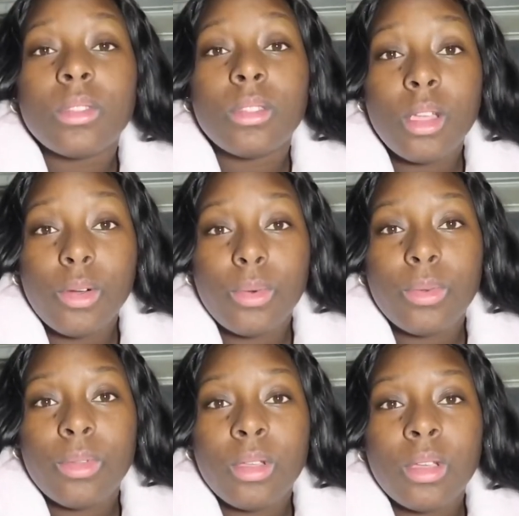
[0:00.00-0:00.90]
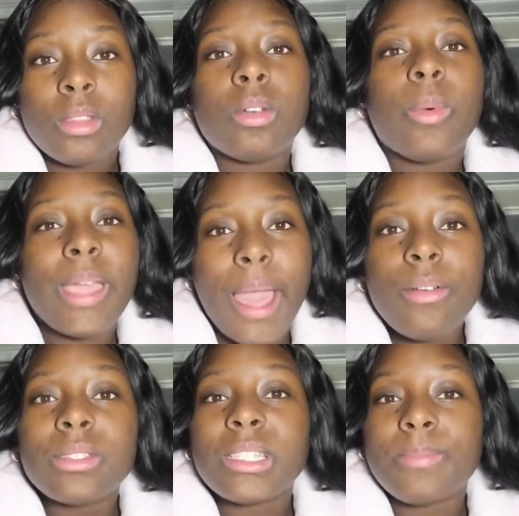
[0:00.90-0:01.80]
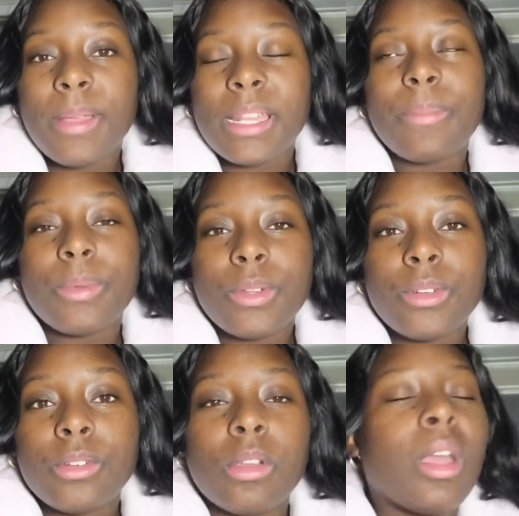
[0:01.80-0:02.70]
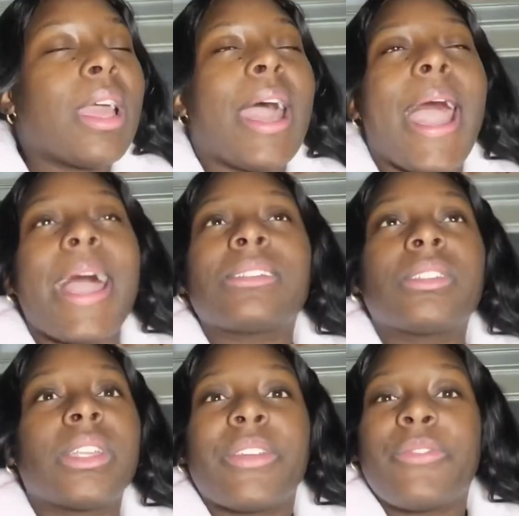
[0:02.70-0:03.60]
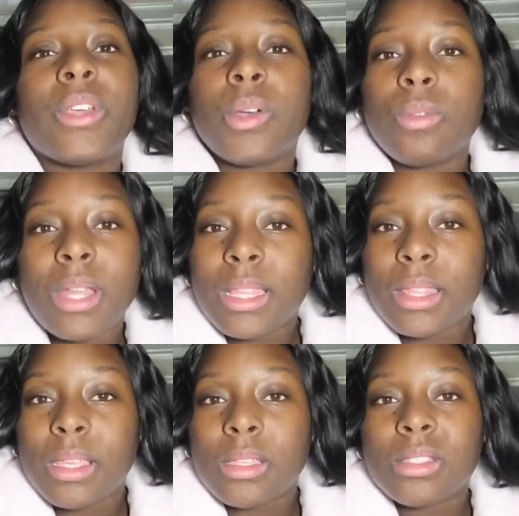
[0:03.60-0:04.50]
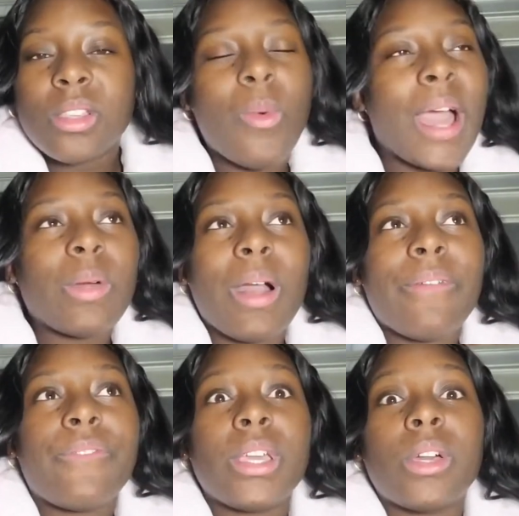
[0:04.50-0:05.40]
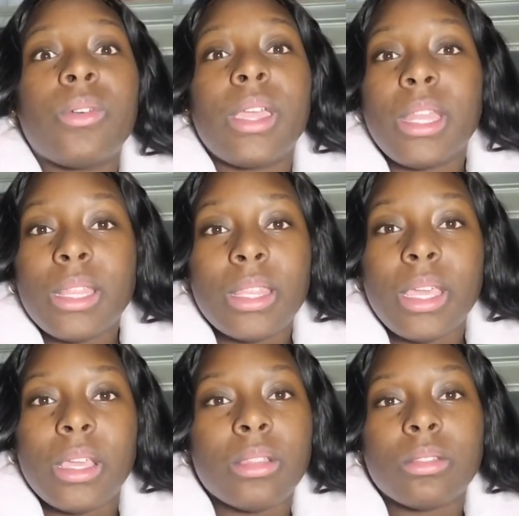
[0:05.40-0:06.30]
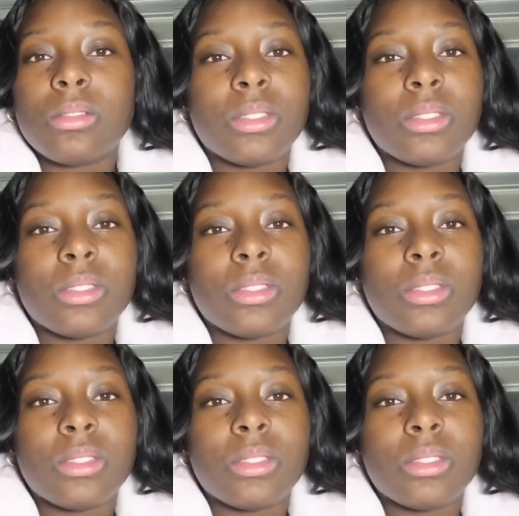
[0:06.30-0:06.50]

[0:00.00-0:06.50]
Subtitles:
No. The way I was explained epidural, I shouldn't feel nothing. So why do I feel anything?